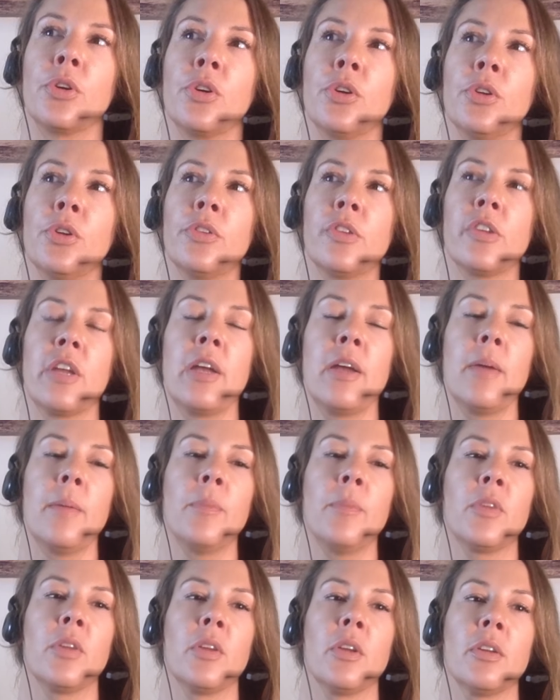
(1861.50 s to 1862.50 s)
good tip
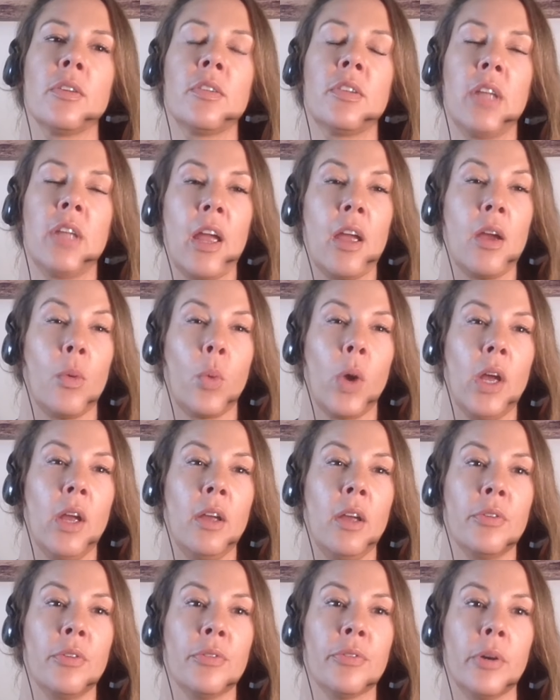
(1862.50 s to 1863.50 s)
to stay
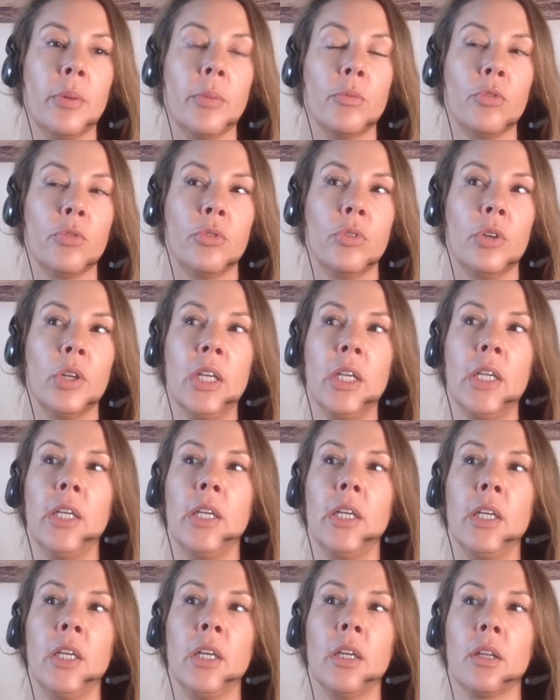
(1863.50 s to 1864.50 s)
away from
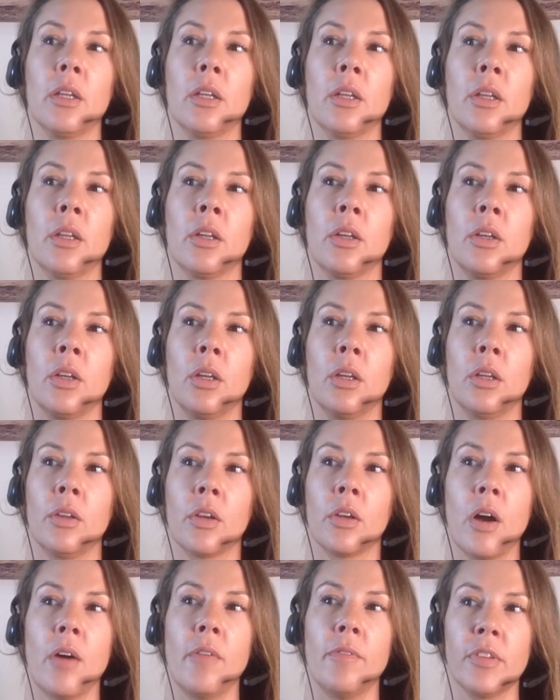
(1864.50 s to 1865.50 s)
really the the
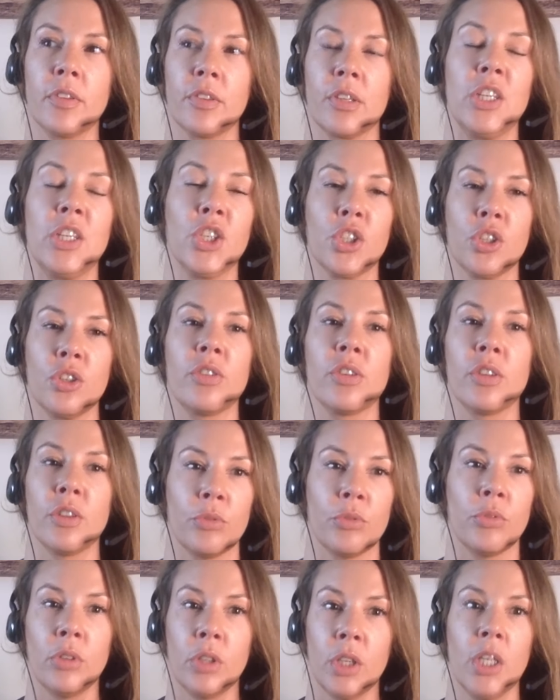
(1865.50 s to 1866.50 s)
conversations that
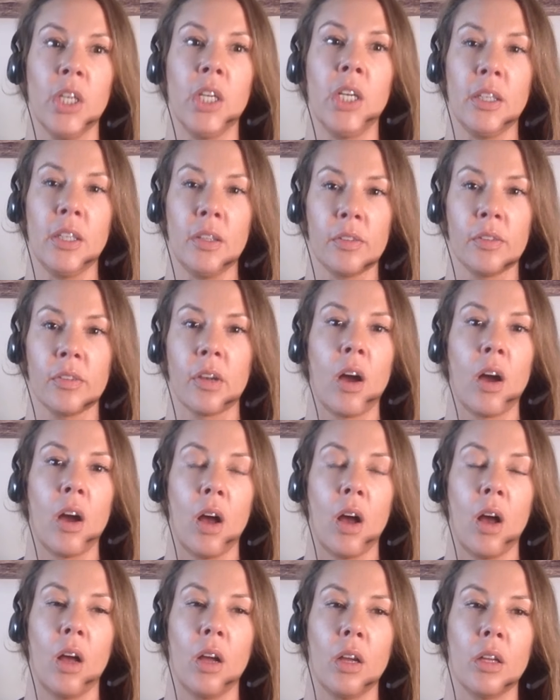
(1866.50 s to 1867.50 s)
really
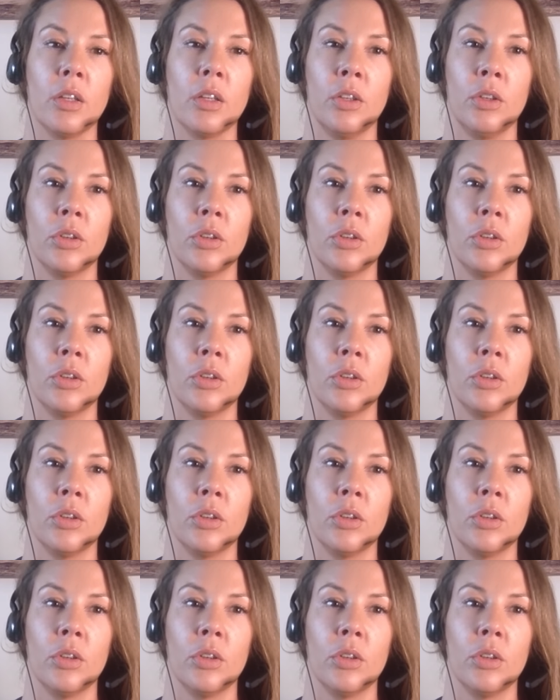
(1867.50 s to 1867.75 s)
start, you